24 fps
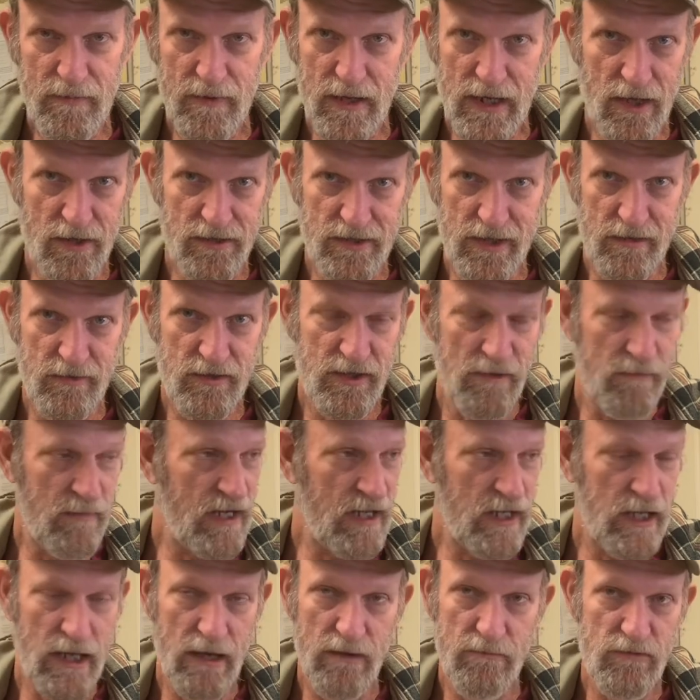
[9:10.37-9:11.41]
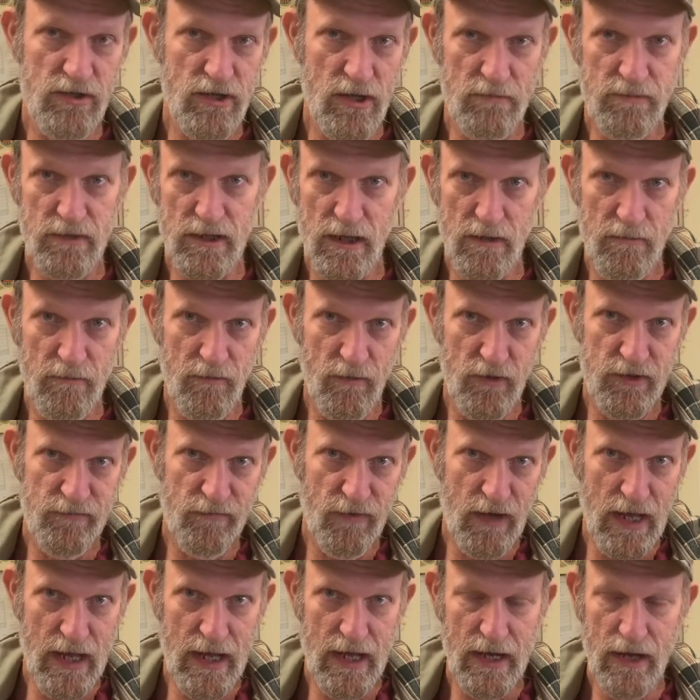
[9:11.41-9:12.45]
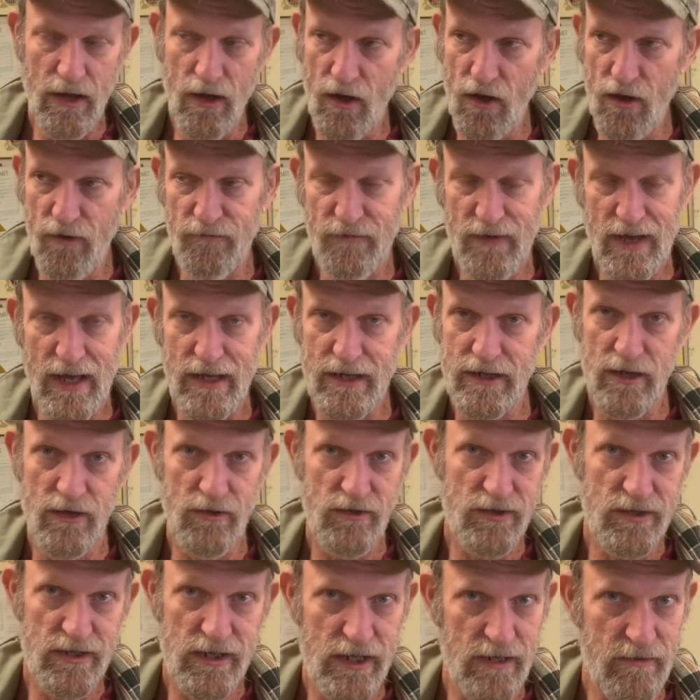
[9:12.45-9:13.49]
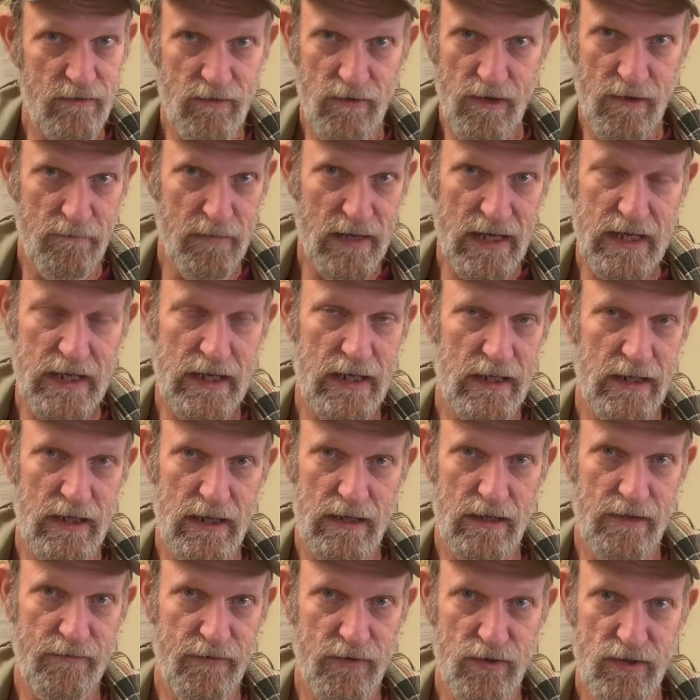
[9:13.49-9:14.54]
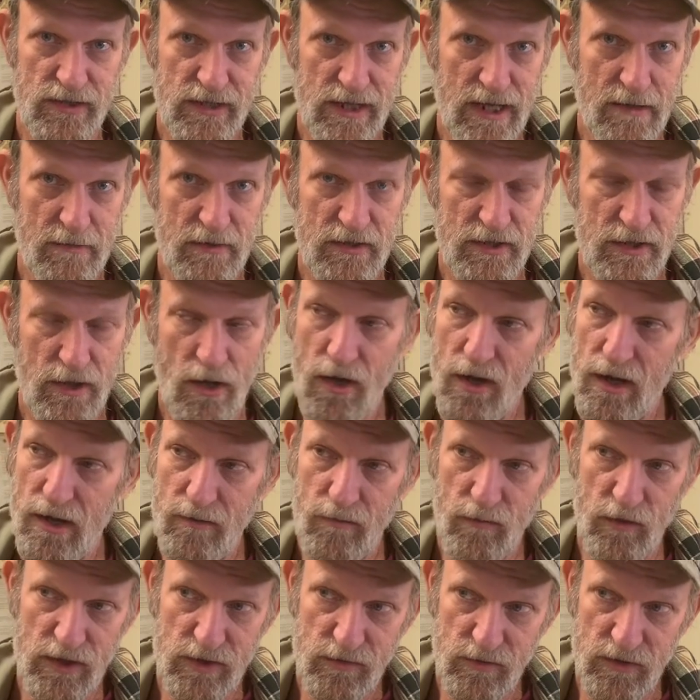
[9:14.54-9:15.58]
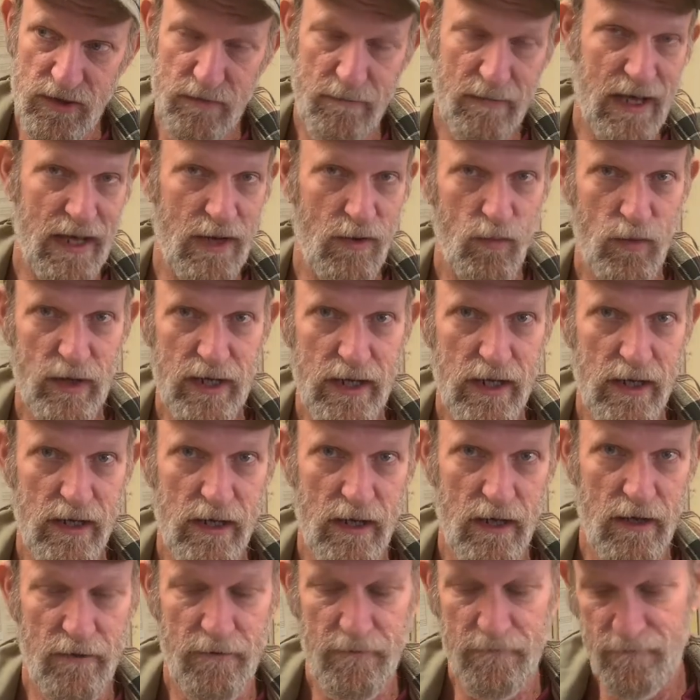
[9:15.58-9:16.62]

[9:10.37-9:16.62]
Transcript: Because there's so many of them jumped up and was flying off, I noticed it immediately the first time I saw it, which was about a week ago.